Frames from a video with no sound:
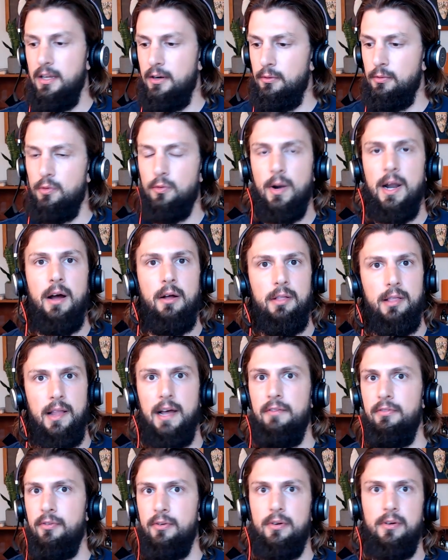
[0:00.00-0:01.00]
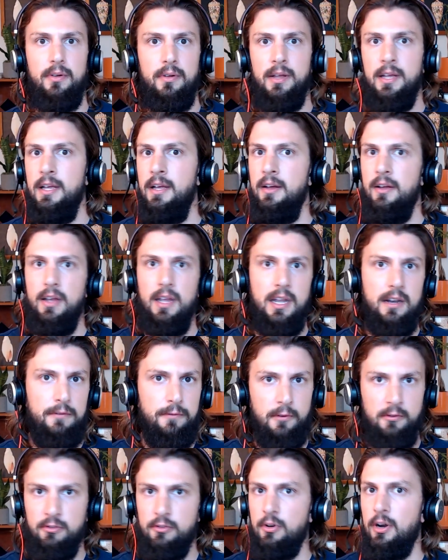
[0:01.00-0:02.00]
ground level
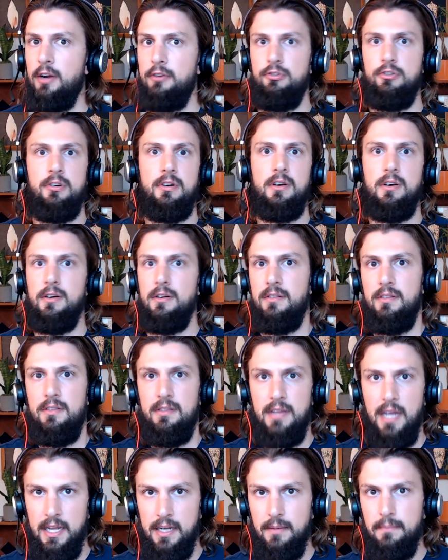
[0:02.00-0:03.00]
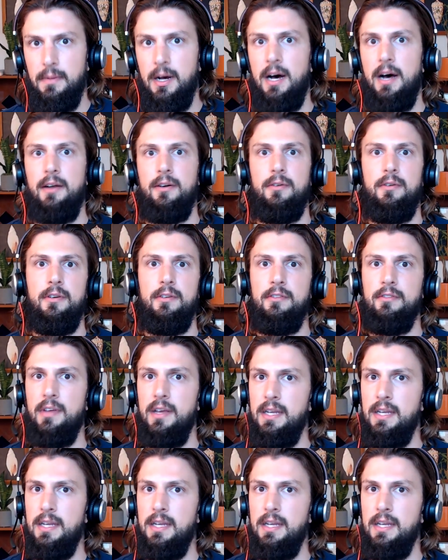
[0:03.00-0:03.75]
infrastructure, data models.